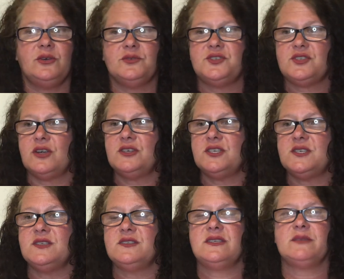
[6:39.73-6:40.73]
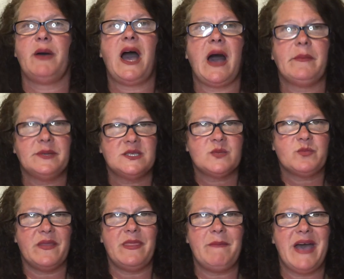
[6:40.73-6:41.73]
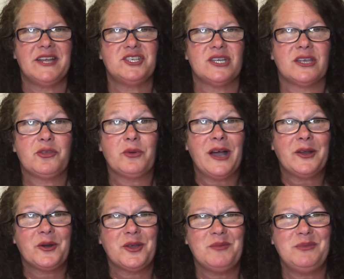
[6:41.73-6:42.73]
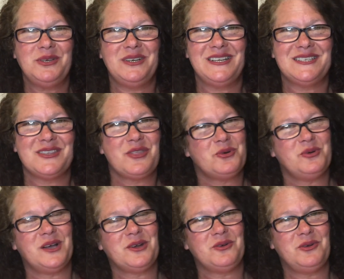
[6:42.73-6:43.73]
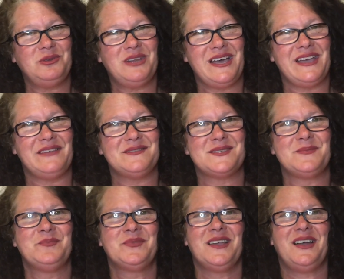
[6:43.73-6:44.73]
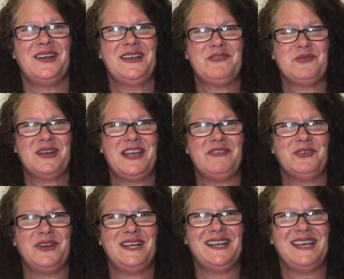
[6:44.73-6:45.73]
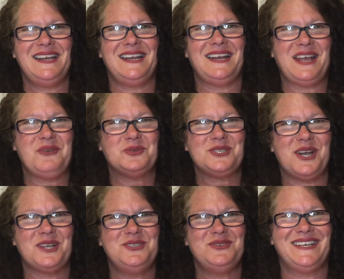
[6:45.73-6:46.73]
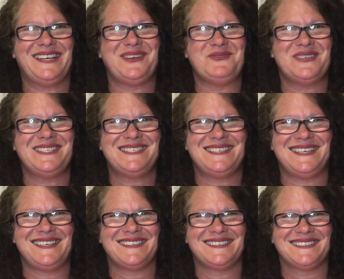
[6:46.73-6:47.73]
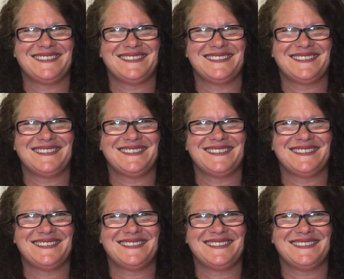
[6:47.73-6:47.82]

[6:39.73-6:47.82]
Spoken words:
start to pop and spread the magic throughout our communities and throughout our own lives. All right, everyone, have a great night, and I will talk to you again on Wednesday.